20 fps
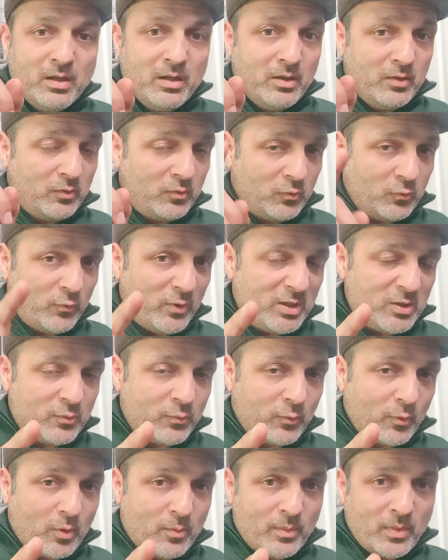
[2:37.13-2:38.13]
switch
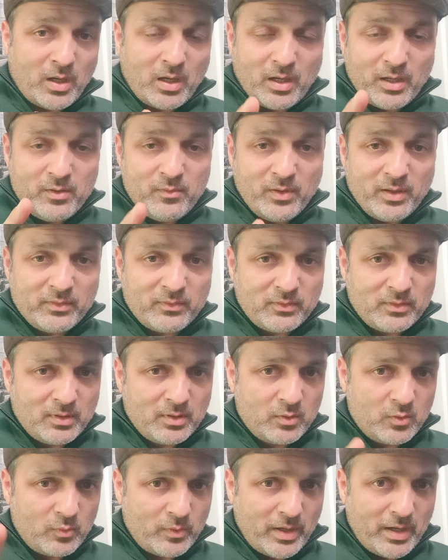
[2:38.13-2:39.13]
from iOS
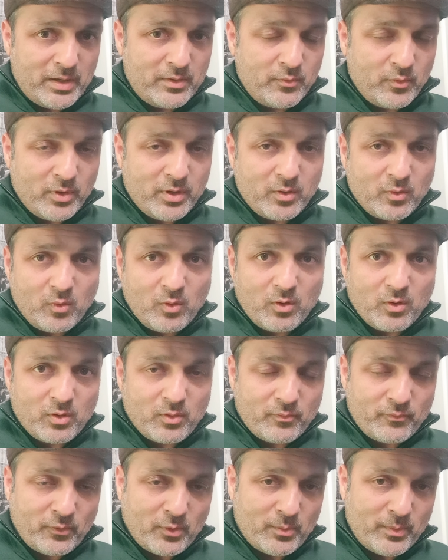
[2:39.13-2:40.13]
to Android
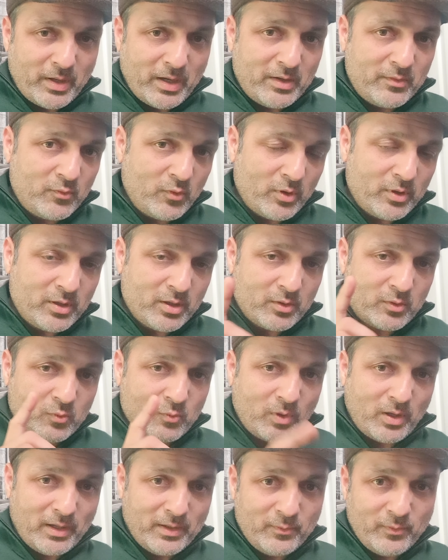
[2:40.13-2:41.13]
or from Android
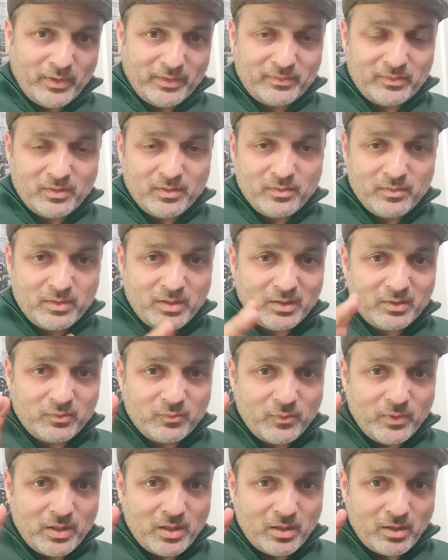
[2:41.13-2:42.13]
to iOS.
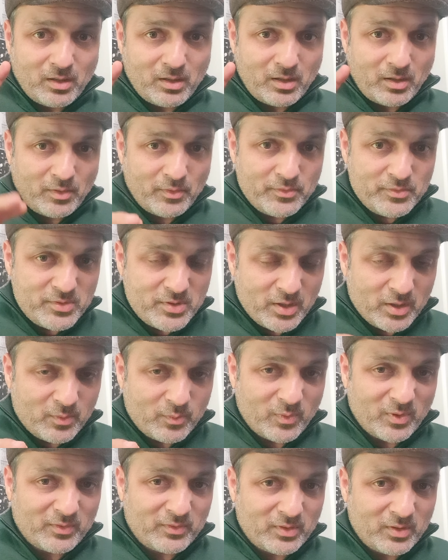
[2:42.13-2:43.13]
This will
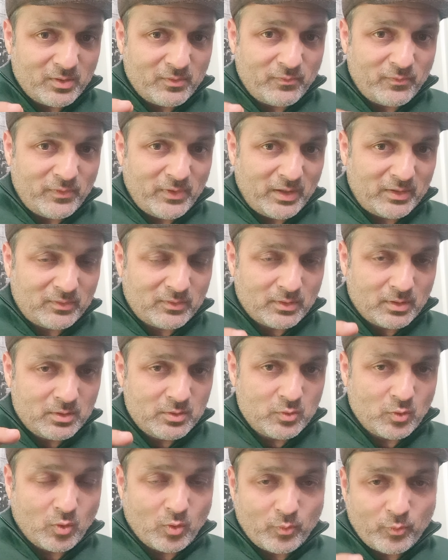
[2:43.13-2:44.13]
100% fix
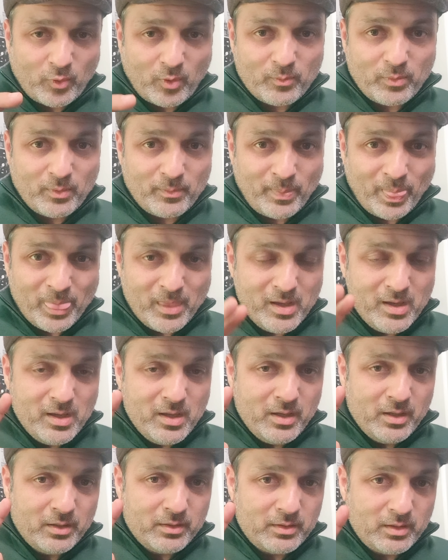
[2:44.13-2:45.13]
your problem.
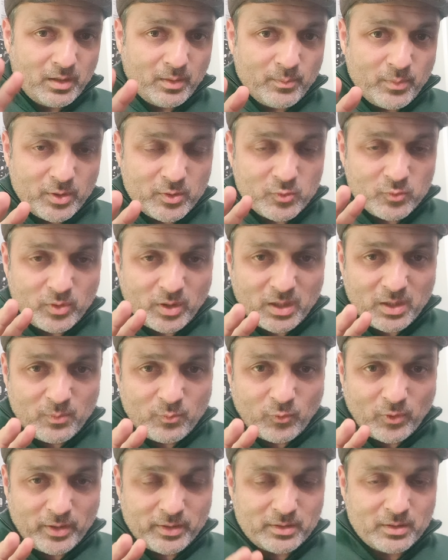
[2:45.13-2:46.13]
Number two key
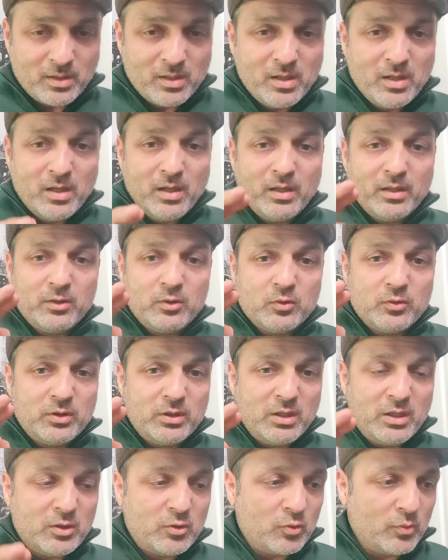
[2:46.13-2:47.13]
point, you
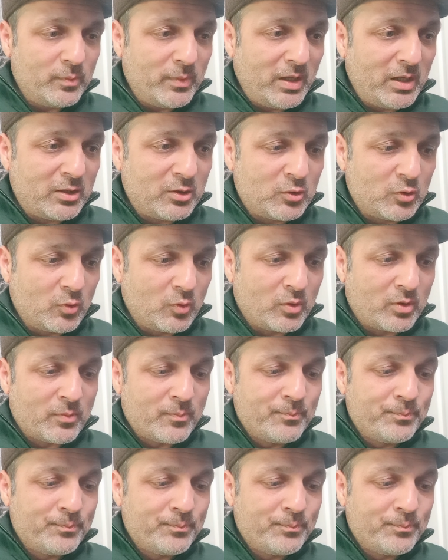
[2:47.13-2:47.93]
need to make sure